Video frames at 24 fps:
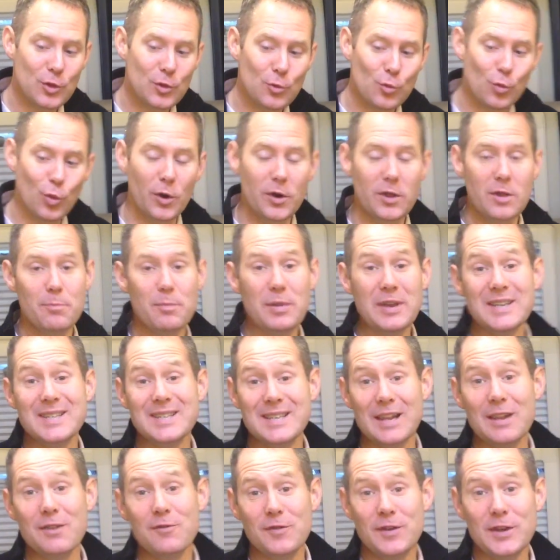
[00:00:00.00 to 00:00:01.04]
One of the big
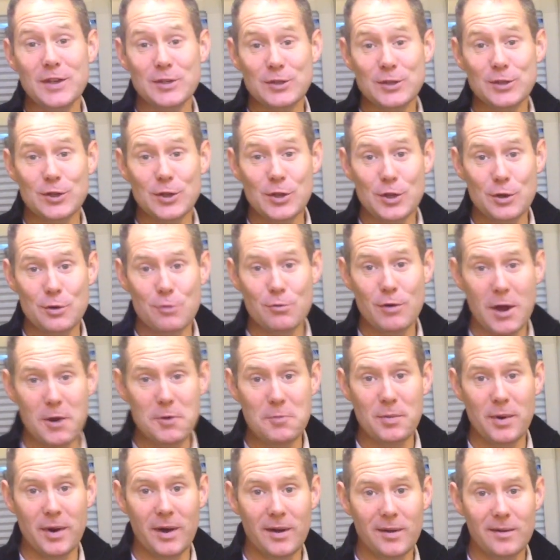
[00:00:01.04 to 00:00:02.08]
selling features of the
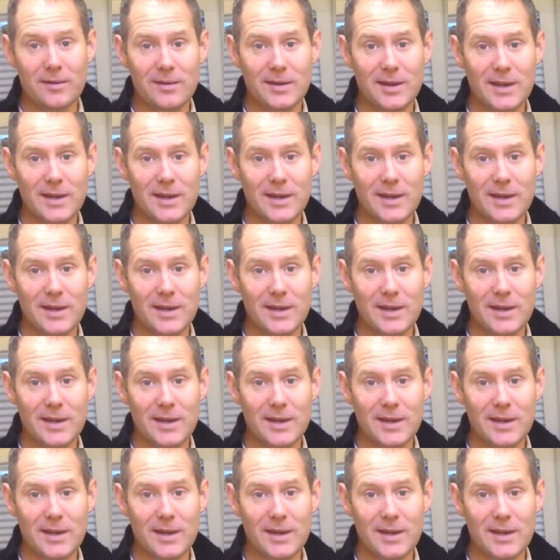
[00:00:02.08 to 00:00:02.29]
Europa